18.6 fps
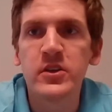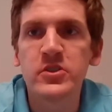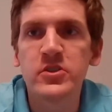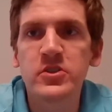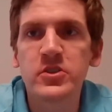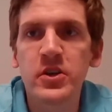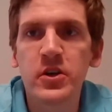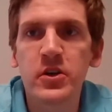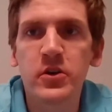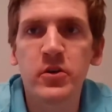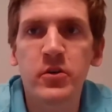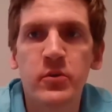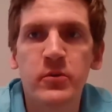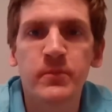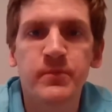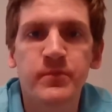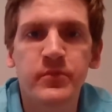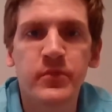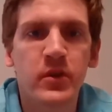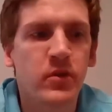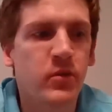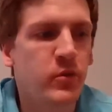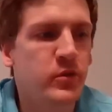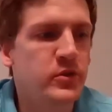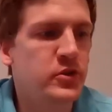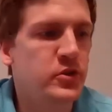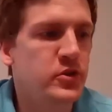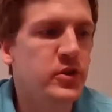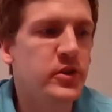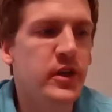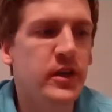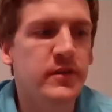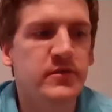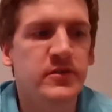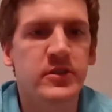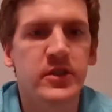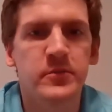So we should
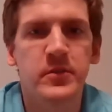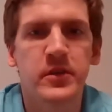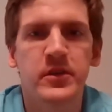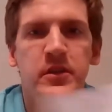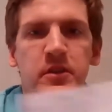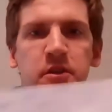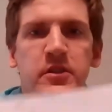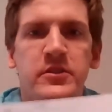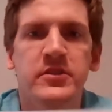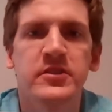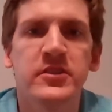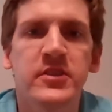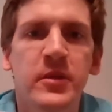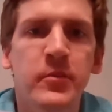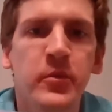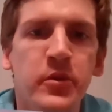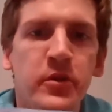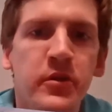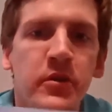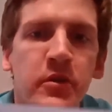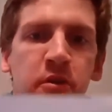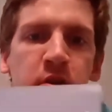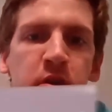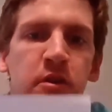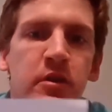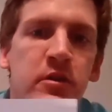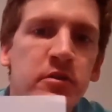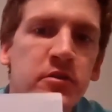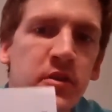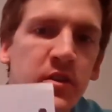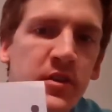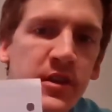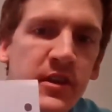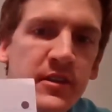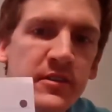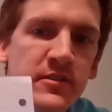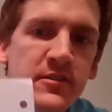have something that looks similar to
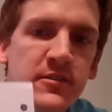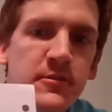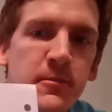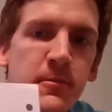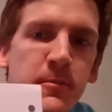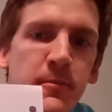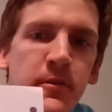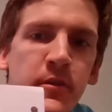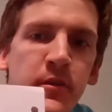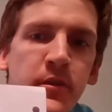this.